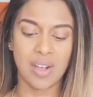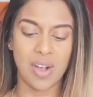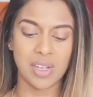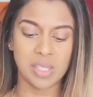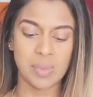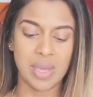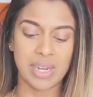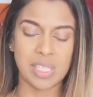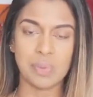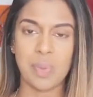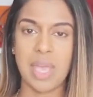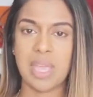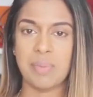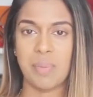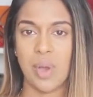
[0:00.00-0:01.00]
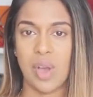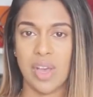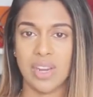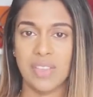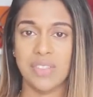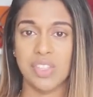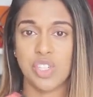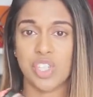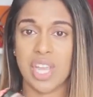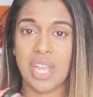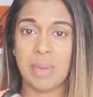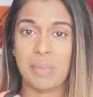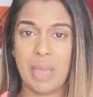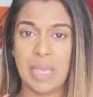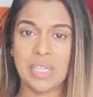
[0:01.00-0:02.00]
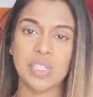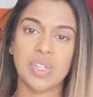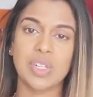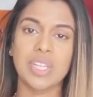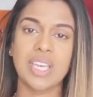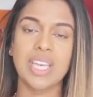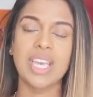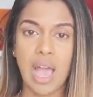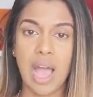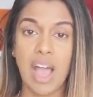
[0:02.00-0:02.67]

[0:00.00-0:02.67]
Cosmetics Paint Pot in the shade Painterly.